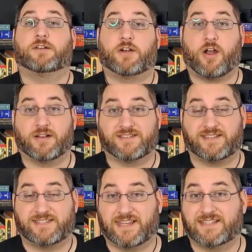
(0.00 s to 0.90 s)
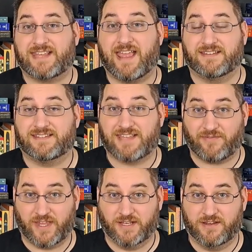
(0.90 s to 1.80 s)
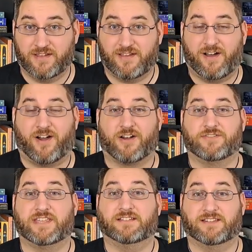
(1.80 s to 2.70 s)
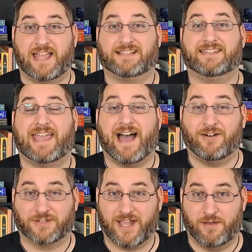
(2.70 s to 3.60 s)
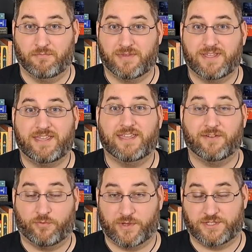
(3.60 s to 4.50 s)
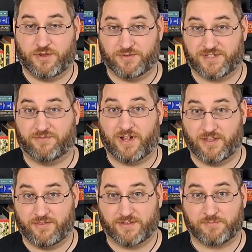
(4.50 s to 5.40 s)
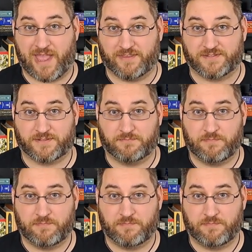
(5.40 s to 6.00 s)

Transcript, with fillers: Cards 6 and 7 are the likely outcome if we choose to follow those paths.